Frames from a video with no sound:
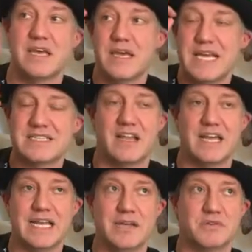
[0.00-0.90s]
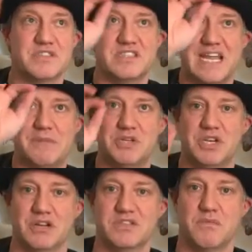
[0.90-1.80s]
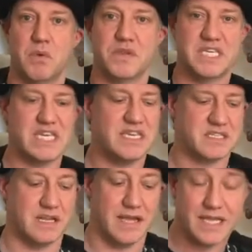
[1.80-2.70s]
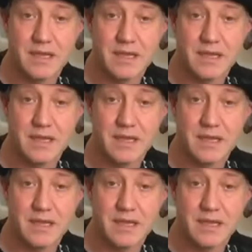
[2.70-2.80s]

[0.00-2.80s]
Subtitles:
It's like little snapshots of what the year's like.